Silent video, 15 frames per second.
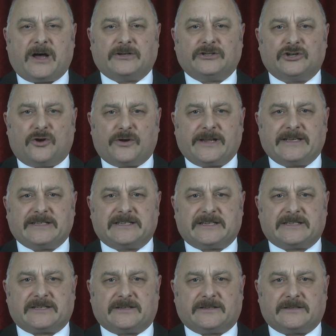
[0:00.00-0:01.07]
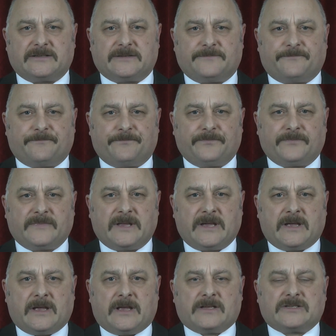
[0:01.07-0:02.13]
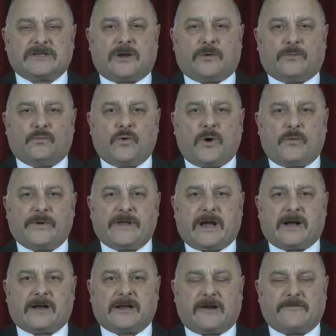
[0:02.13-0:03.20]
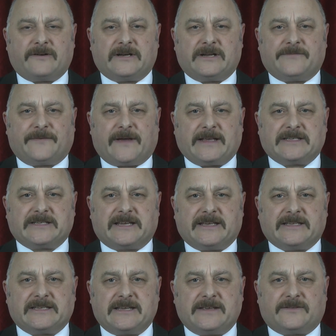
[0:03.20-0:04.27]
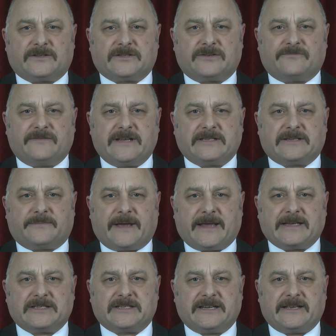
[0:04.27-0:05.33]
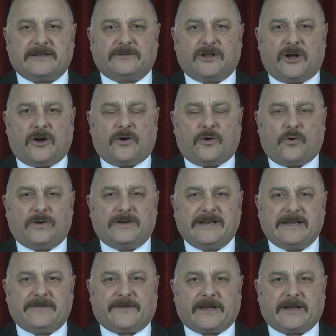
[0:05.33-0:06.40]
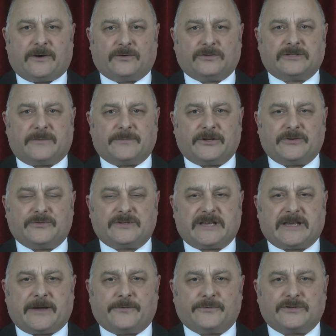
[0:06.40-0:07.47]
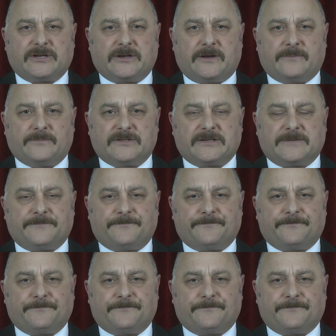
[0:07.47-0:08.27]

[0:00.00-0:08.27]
are non-existent. So what we are currently facing is either Theresa May's deal or leaving on WTO terms.